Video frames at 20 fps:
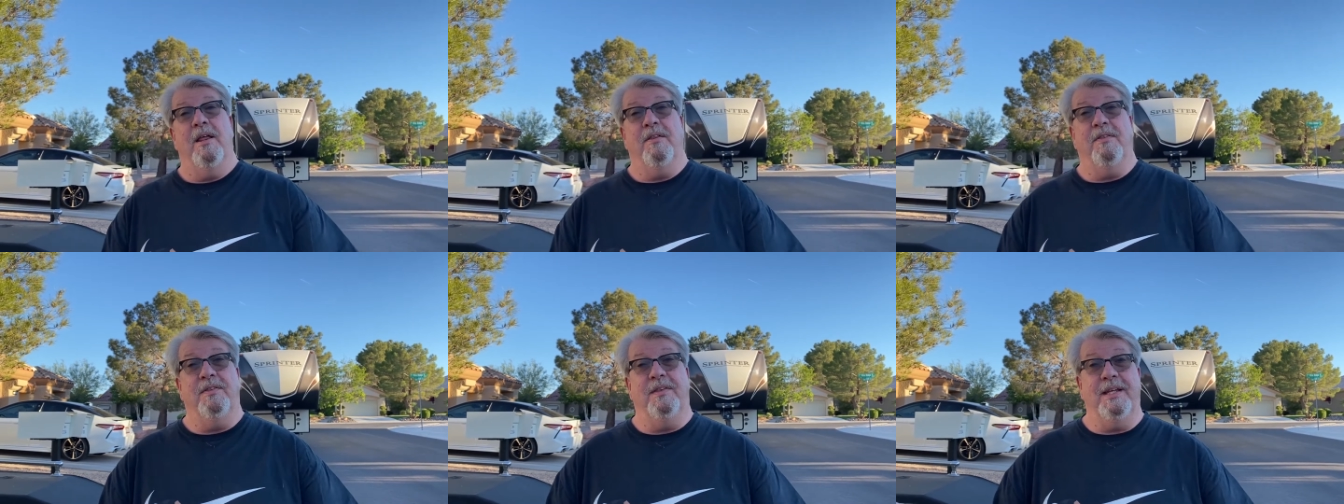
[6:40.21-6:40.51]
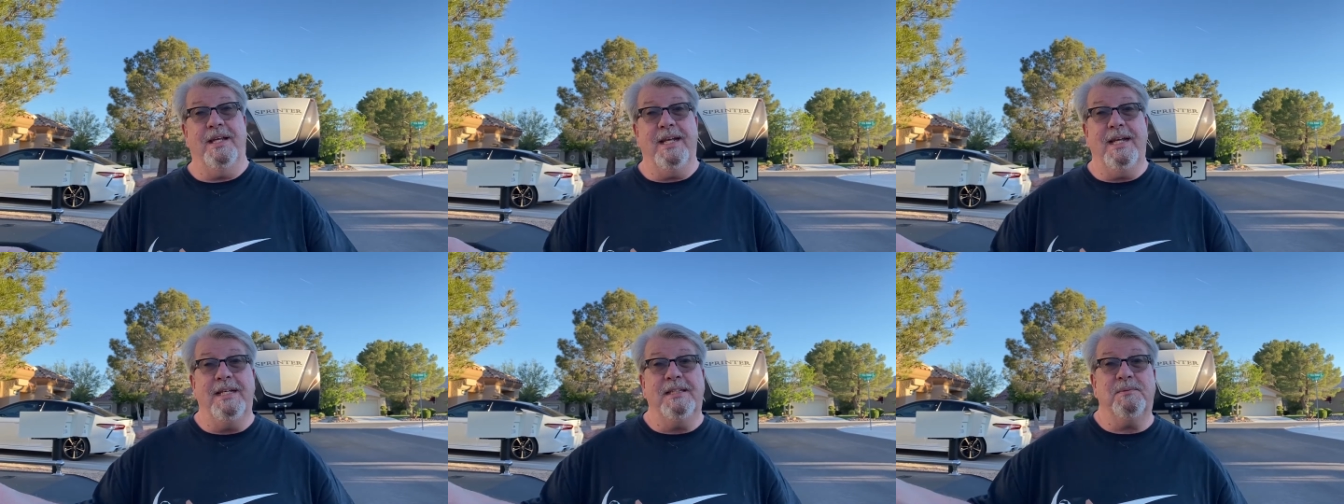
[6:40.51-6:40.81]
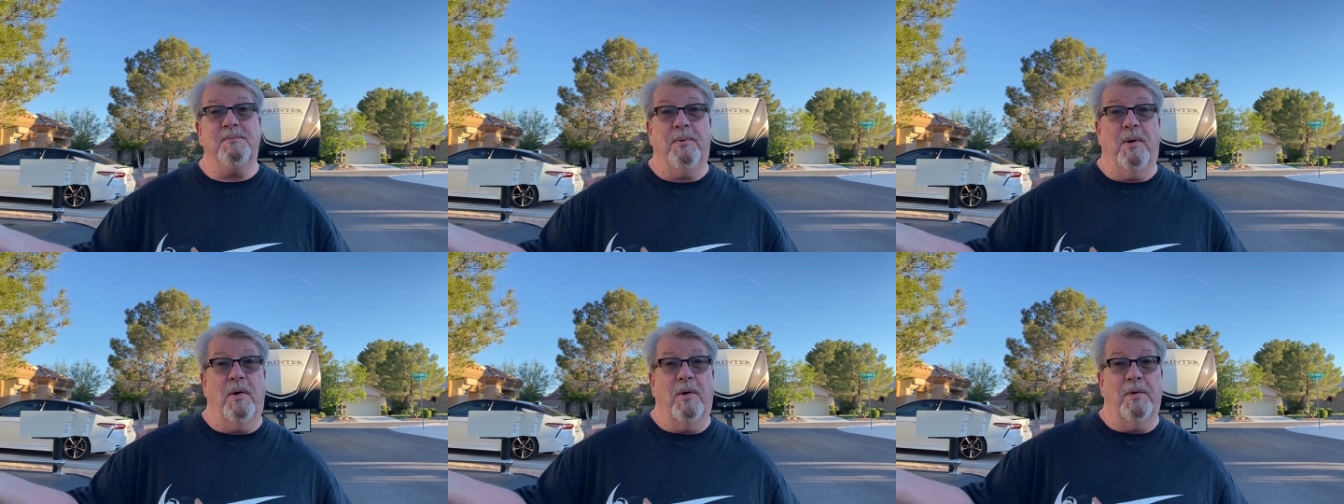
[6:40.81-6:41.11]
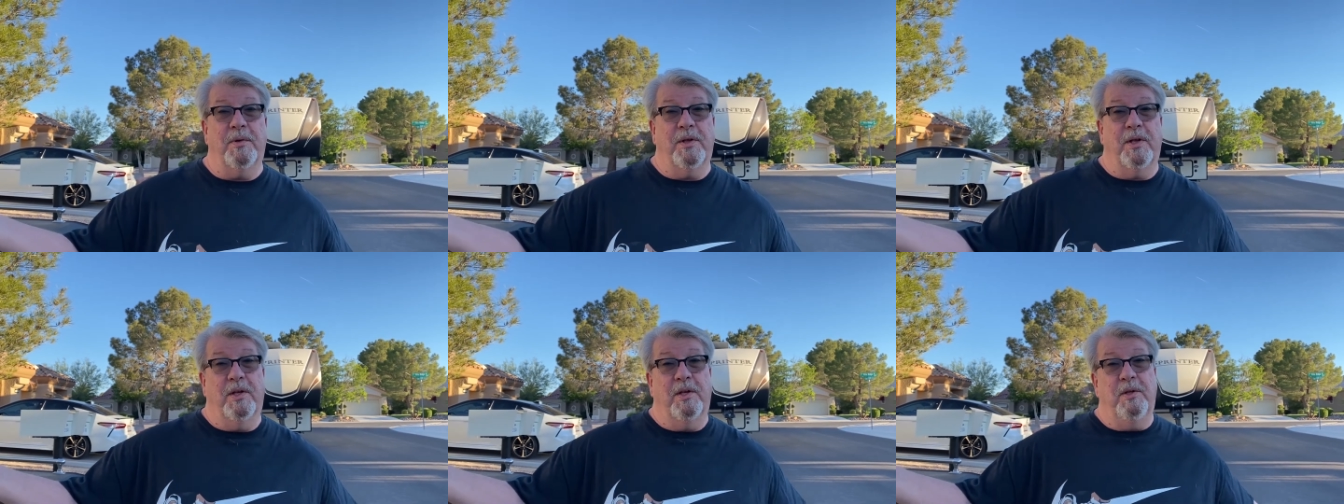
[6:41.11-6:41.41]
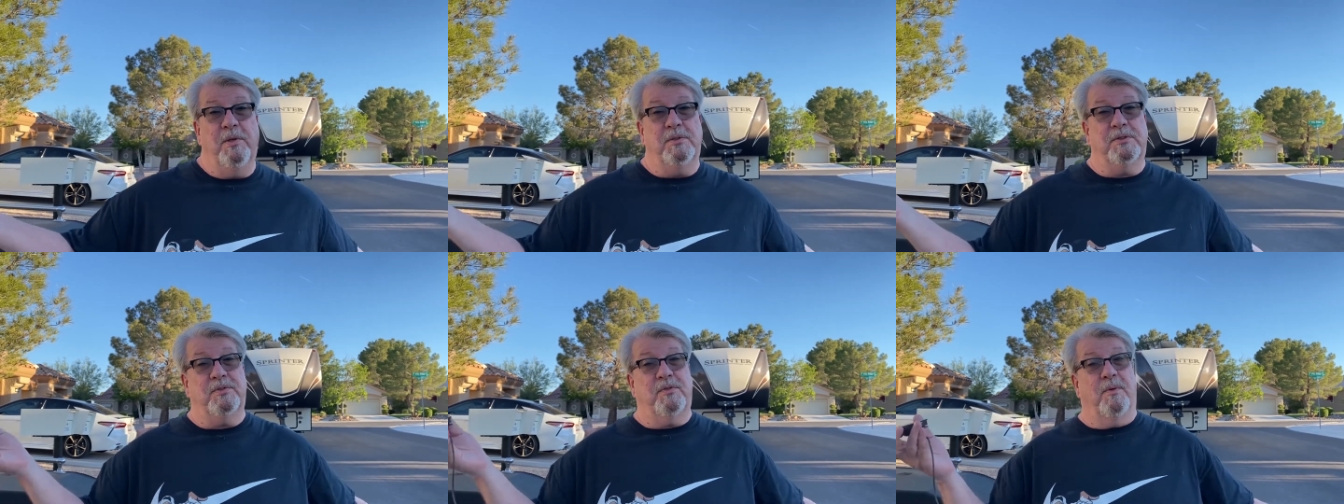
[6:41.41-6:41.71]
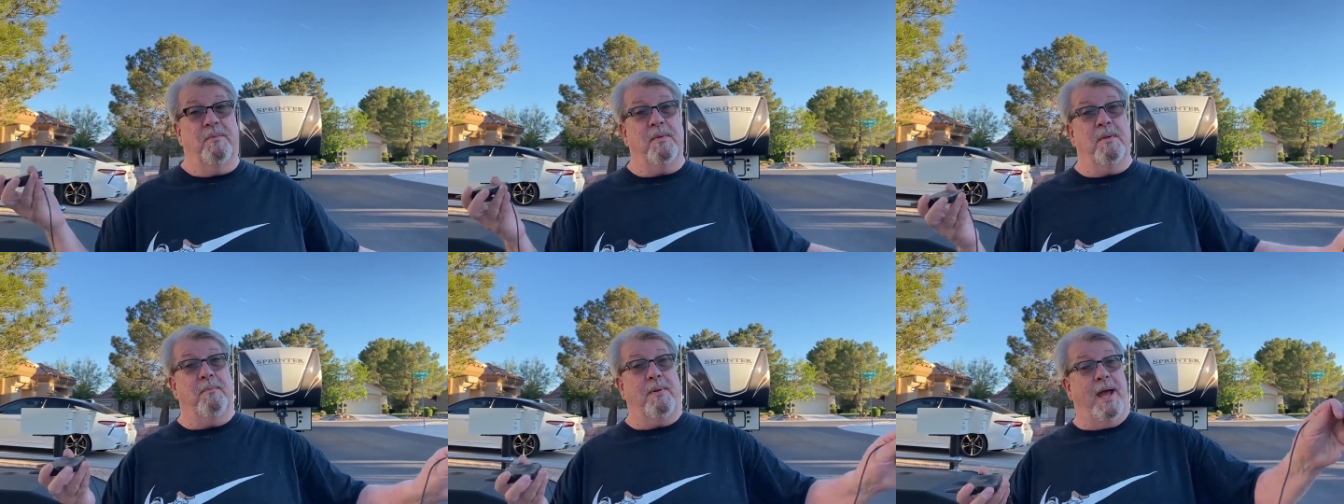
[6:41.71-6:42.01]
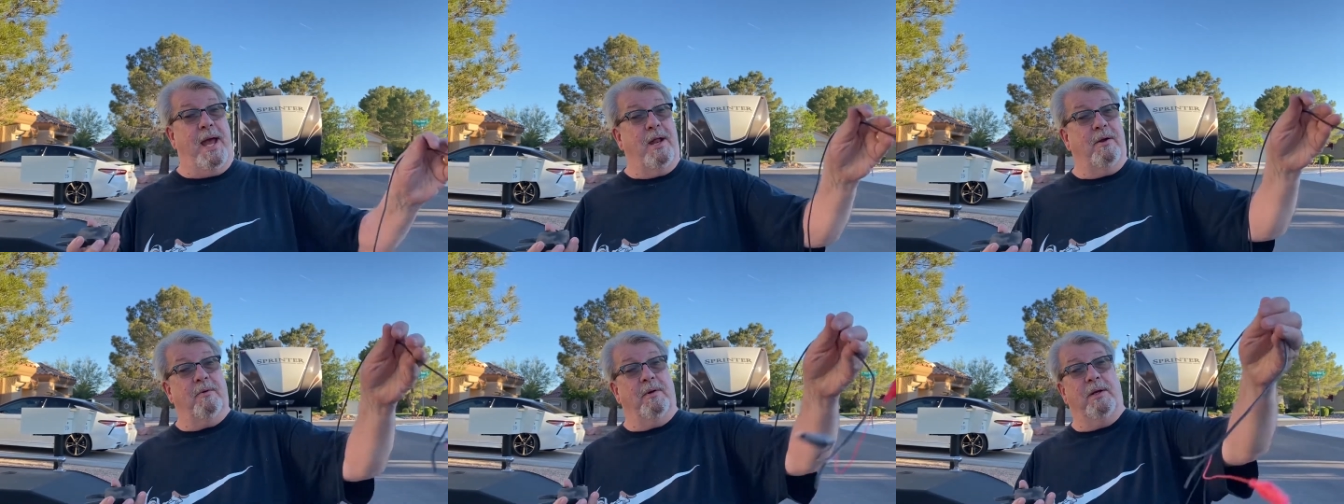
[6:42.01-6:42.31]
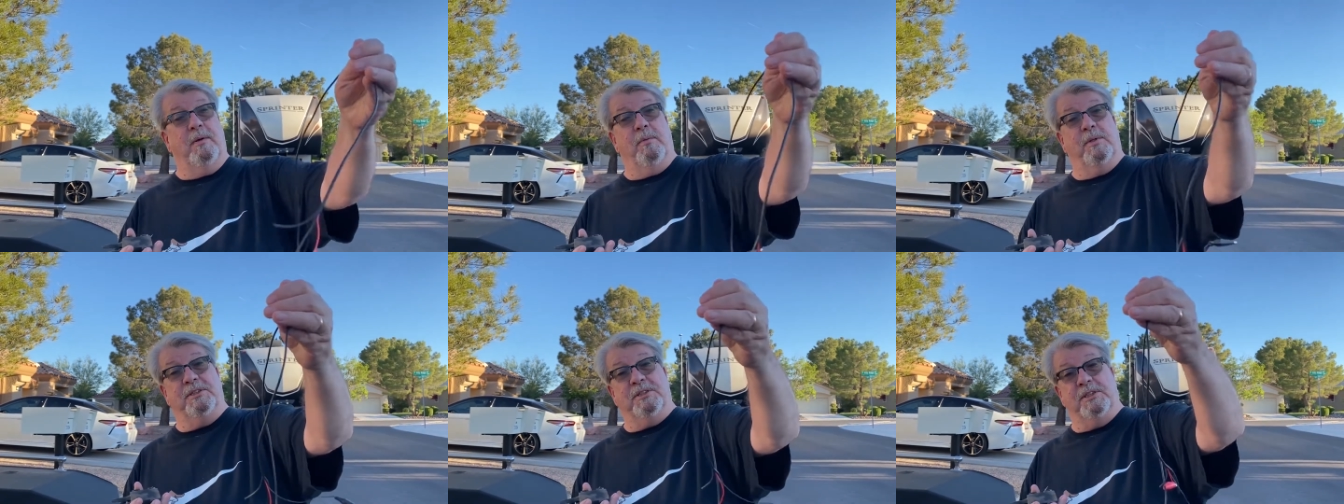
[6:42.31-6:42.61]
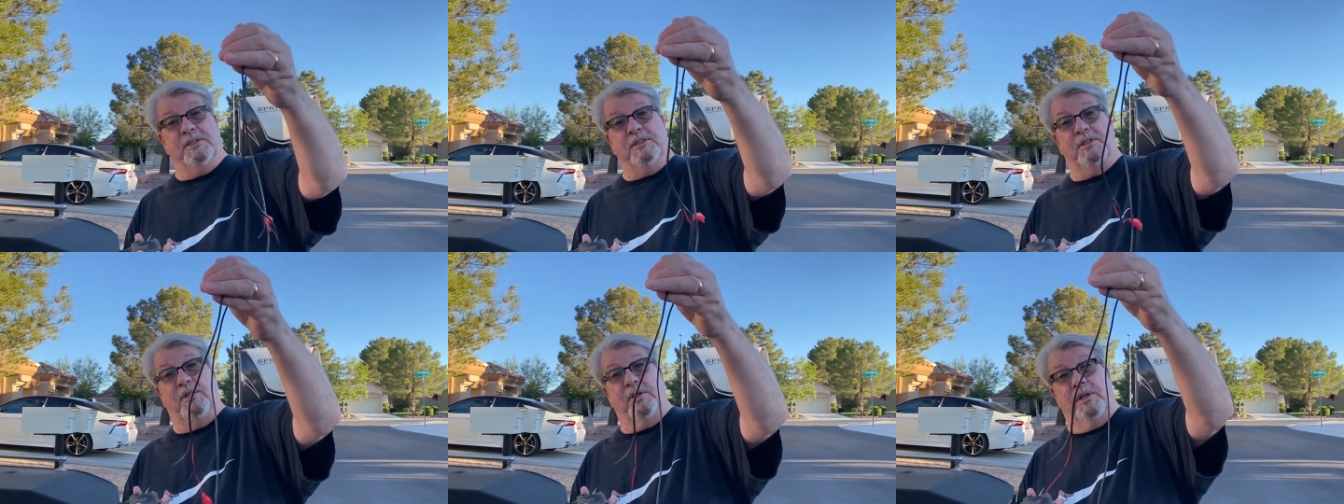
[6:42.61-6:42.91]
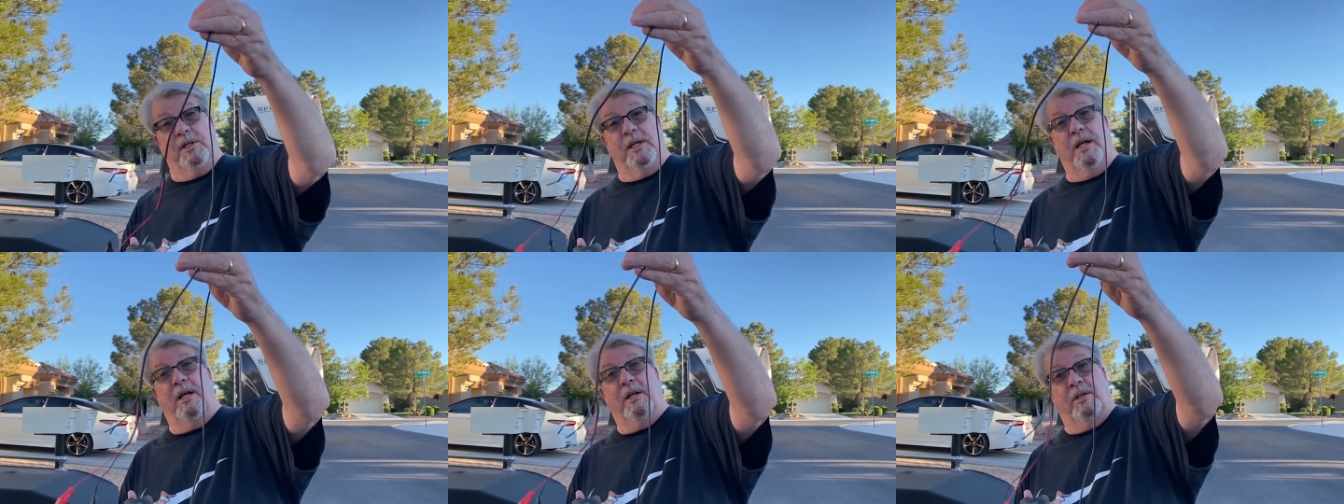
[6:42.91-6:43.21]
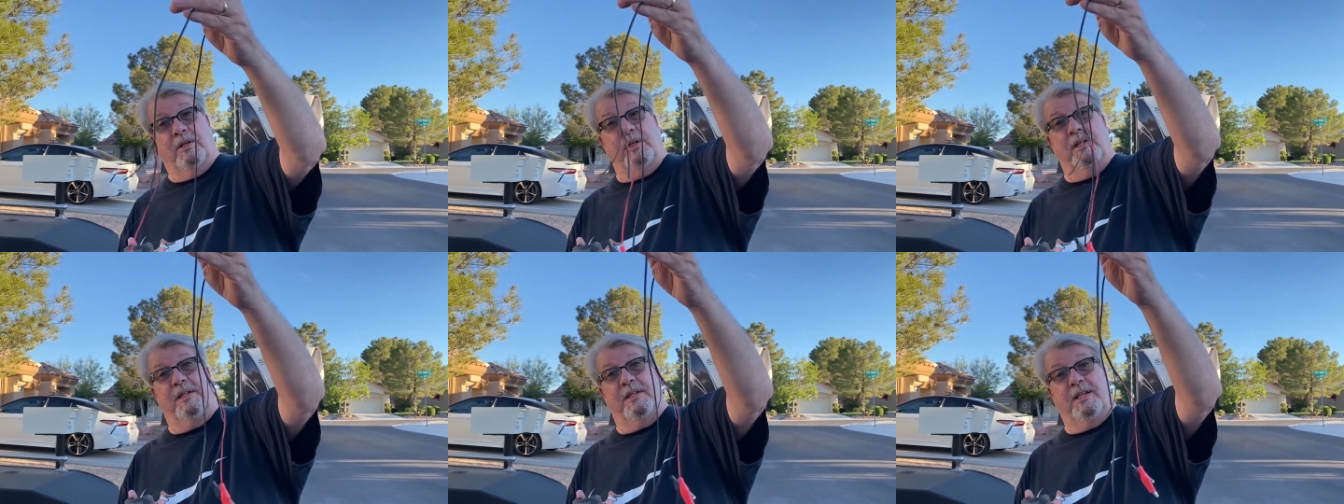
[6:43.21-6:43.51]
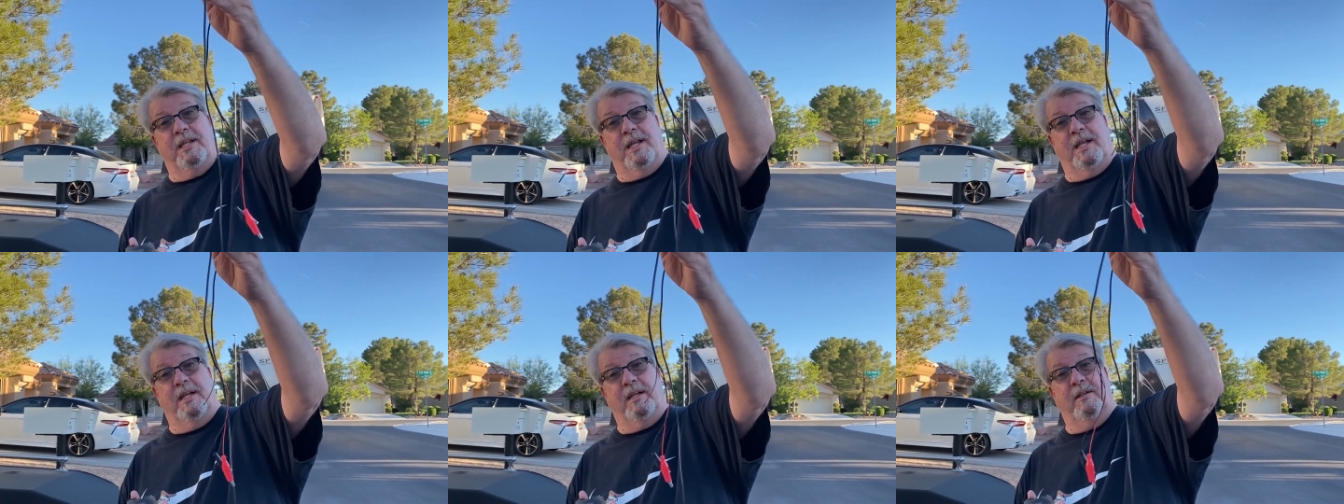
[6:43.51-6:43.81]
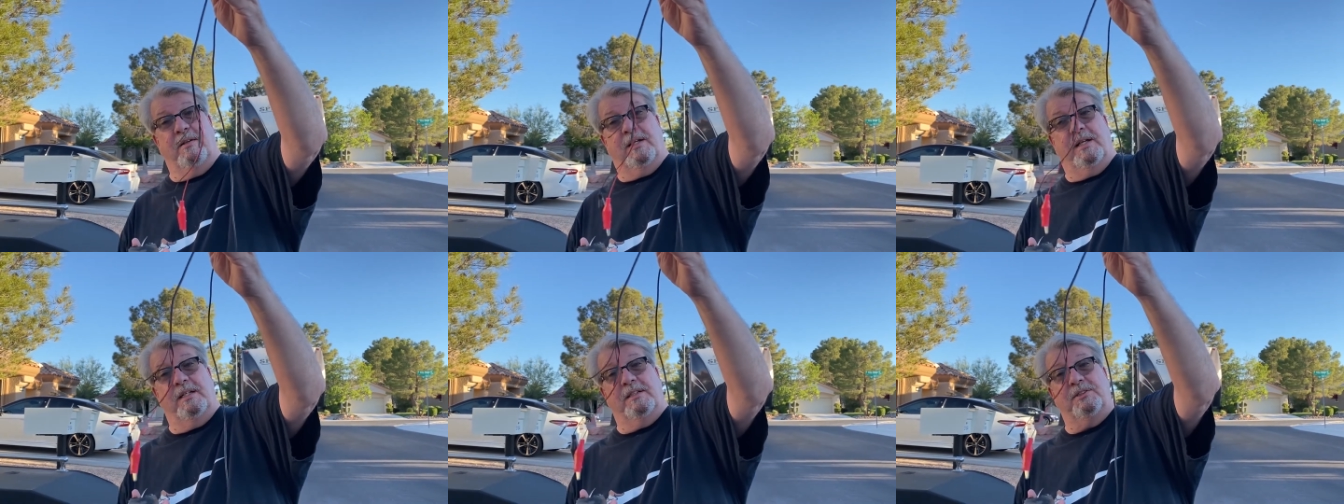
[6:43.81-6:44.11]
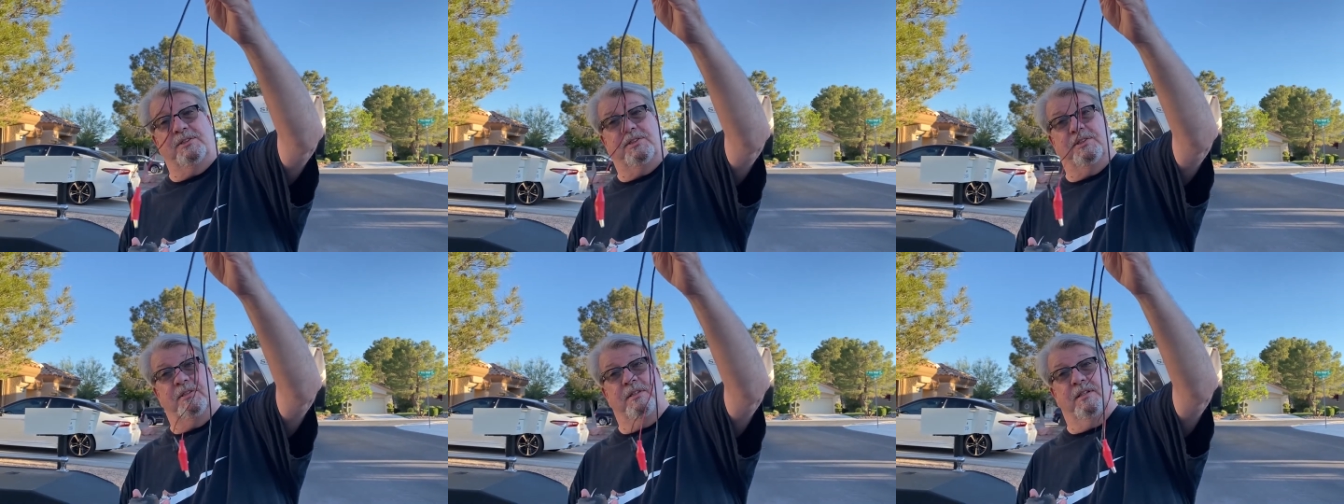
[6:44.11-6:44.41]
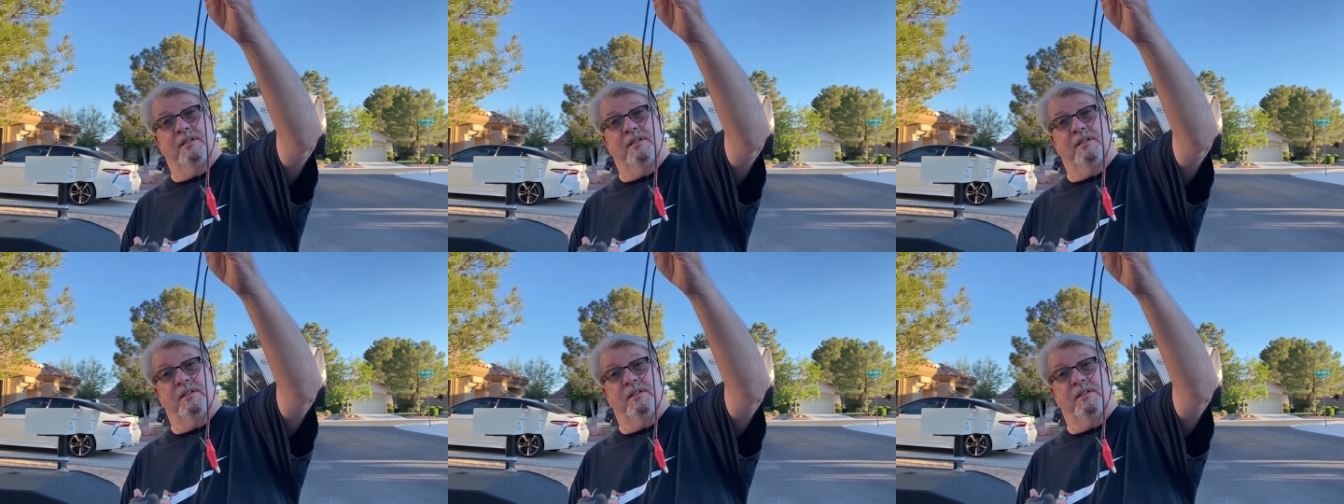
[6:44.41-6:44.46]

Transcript: These pulled loose from the battery, which is a good thing, because